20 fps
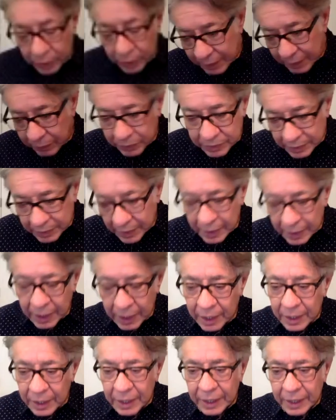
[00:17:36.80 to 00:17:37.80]
I was
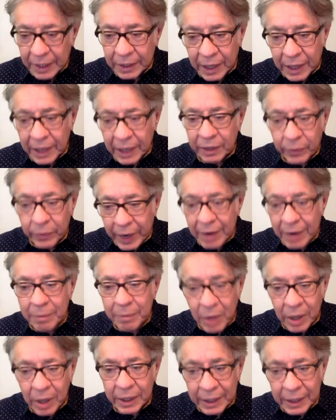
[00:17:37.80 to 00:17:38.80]
kind of
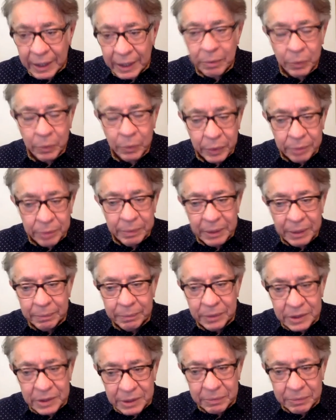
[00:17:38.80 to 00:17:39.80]
grandma again, but with
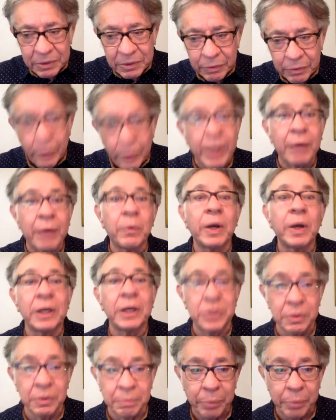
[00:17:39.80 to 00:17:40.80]
Jim Savoy, I wanted
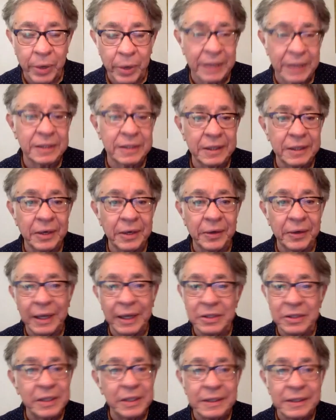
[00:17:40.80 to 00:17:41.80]
to impress. You know, that's
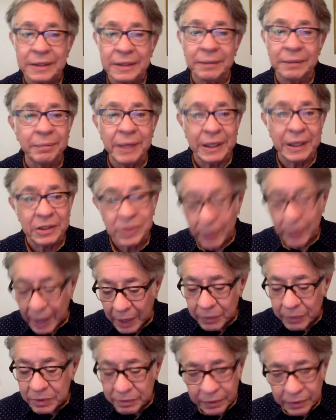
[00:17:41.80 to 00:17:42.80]
just me. So I
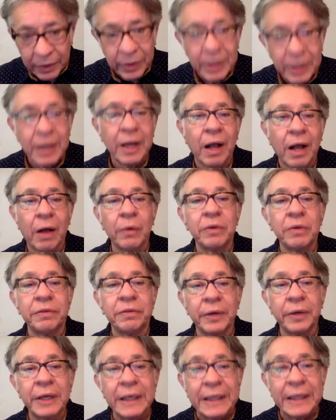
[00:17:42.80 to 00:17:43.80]
was very, always
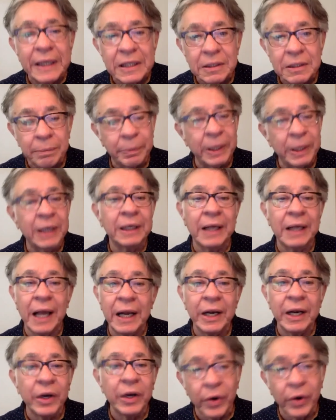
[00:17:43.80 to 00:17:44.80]
very disciplined, kind
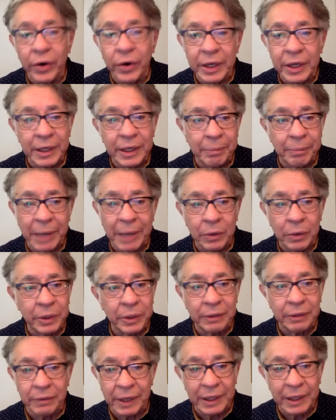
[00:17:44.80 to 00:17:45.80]
of nerdy about it,
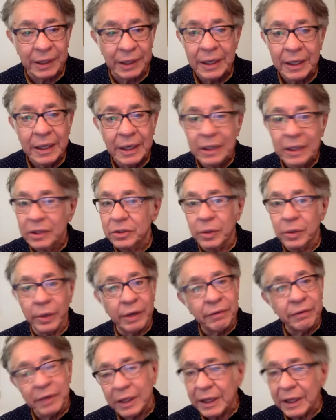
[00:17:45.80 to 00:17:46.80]
right? So
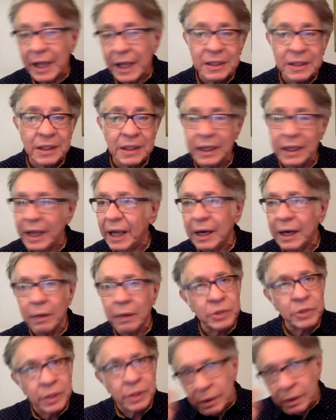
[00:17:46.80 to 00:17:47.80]
every class that he had, I
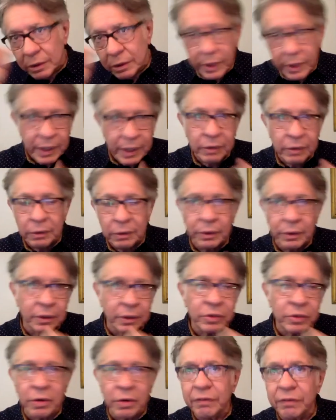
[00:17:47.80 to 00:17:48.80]
was there trying to learn to
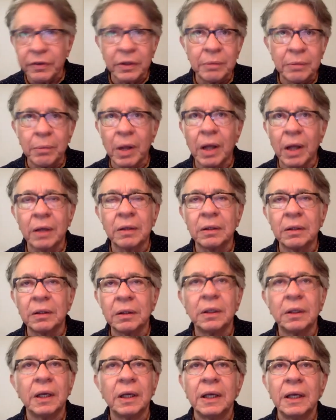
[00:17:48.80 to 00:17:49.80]
draw from the model.
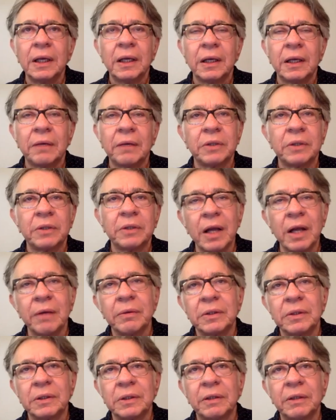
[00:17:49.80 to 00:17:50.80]
It was it
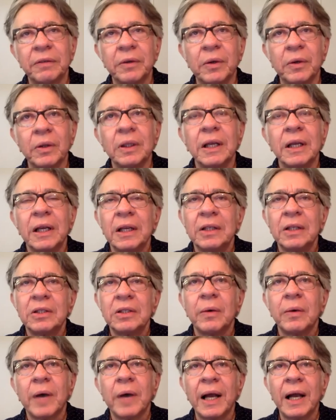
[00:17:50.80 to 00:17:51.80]
was difficult.
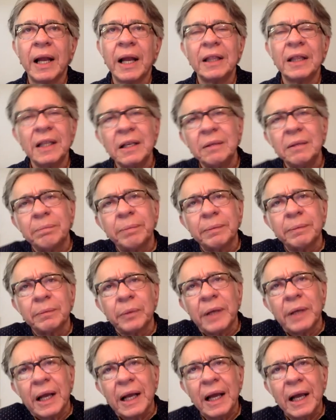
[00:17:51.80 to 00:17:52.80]
So, and I think when
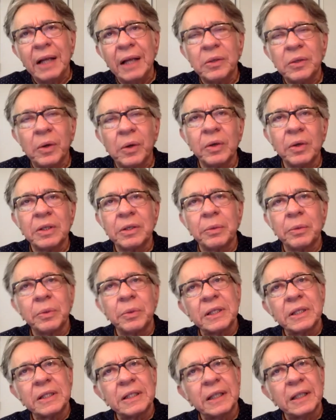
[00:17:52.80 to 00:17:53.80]
I got to Otis, it was
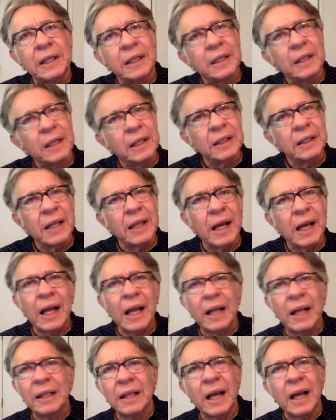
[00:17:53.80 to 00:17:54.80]
this
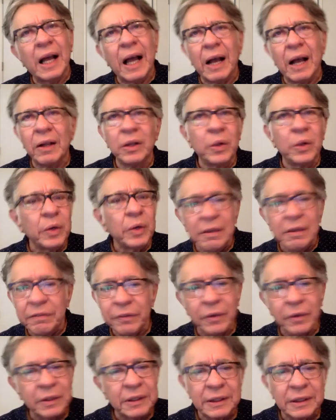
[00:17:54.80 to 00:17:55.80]
looking for
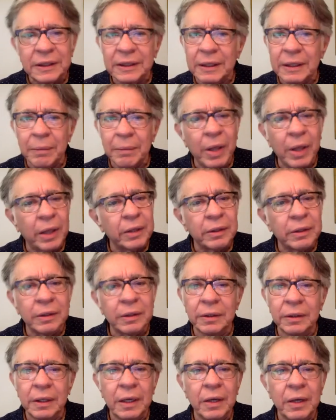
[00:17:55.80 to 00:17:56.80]
some other
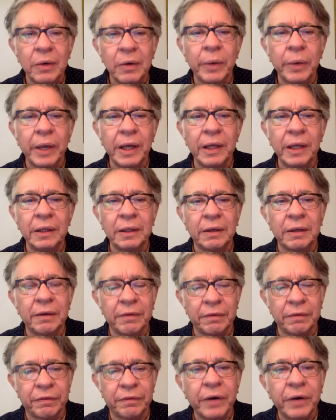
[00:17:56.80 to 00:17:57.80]
way,
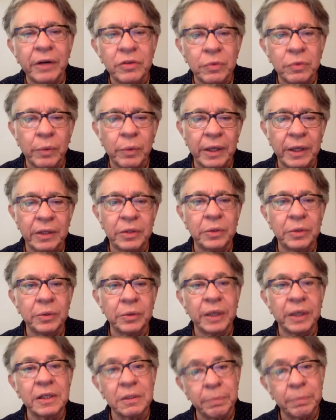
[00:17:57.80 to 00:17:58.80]
fresh way to
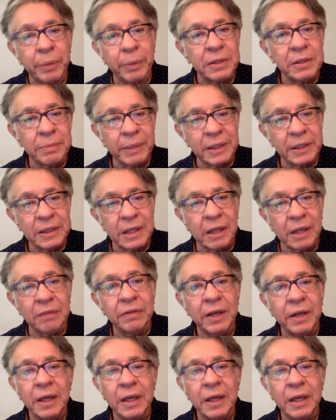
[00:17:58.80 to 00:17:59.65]
express myself,